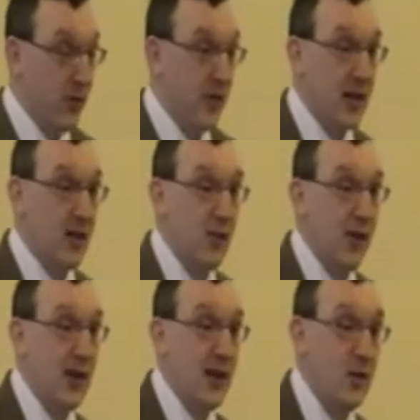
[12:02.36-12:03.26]
perfectly
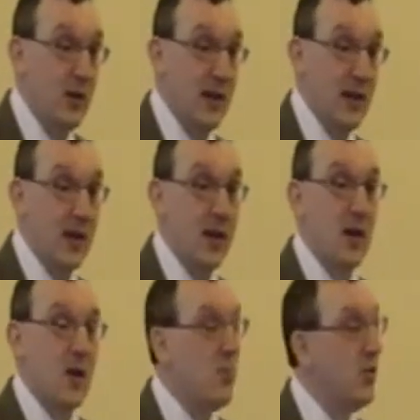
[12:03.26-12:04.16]
freely and willingly,
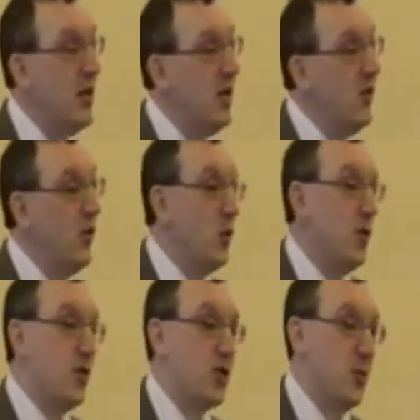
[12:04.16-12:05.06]
breathe
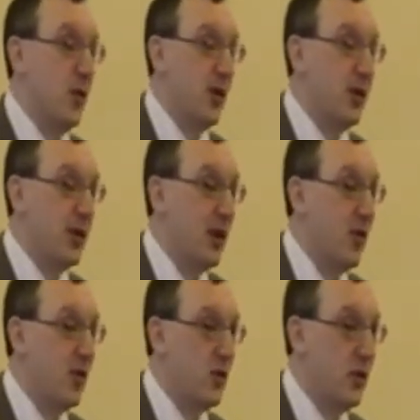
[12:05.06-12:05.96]
forth the Spirit and
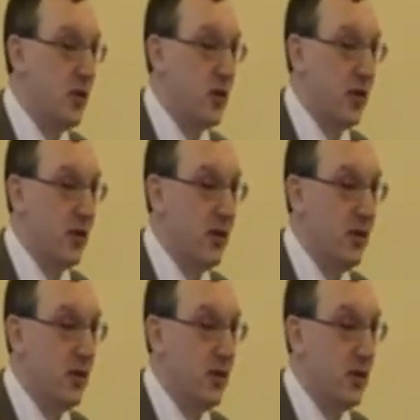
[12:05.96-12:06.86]
love to each
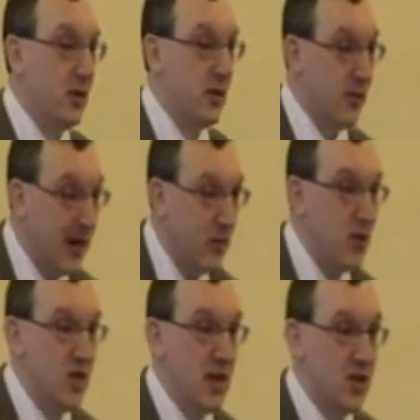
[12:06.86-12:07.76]
other.
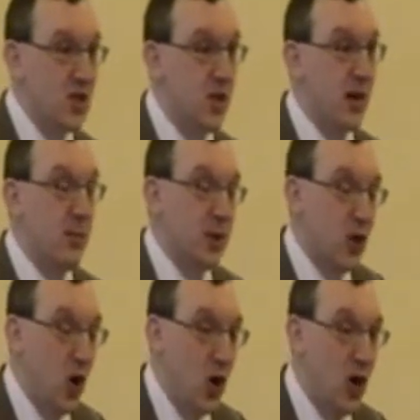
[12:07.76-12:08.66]
That was necessary,
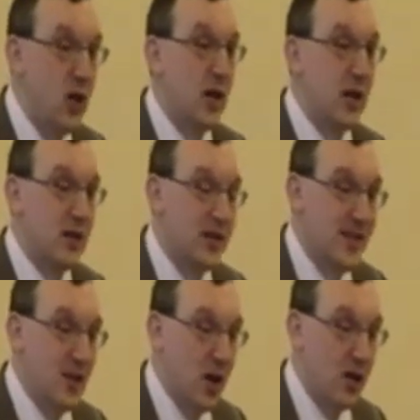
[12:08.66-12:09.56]
but God
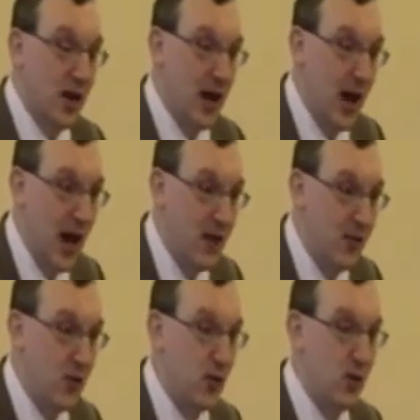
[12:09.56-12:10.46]
did not
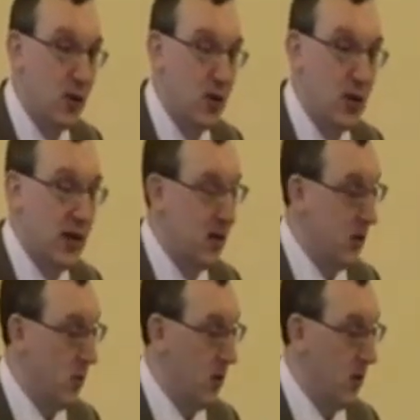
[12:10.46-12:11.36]
have to
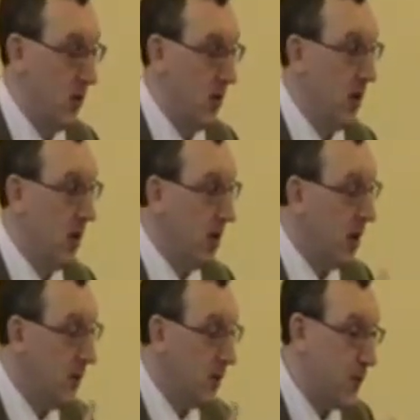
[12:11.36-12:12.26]
create the world.
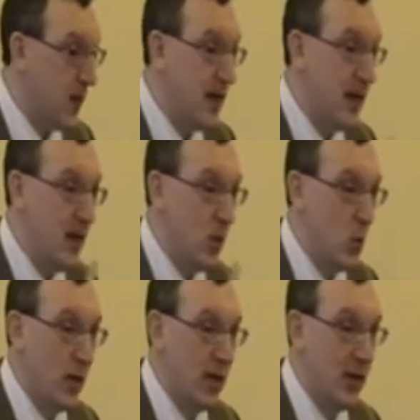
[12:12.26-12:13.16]
He
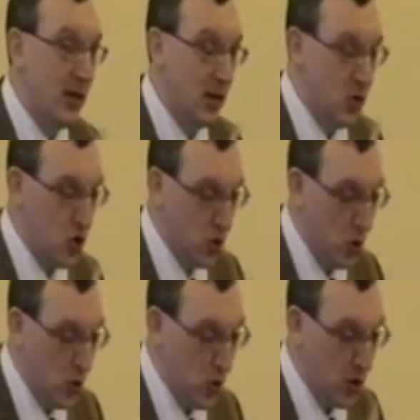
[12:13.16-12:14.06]
freely willed and
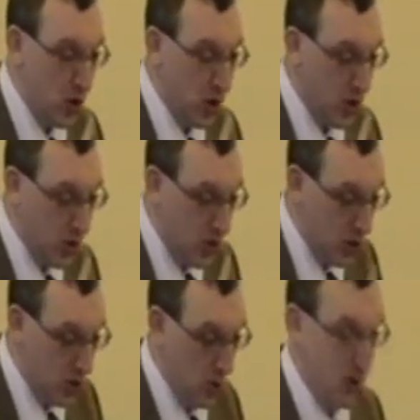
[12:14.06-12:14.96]
chose
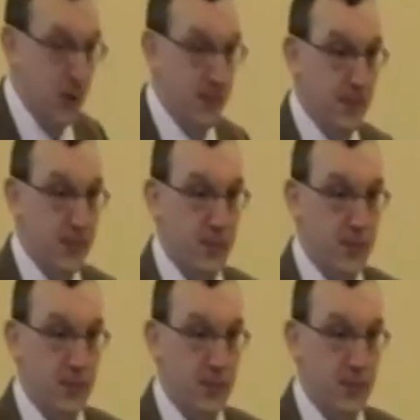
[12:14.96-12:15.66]
to do it.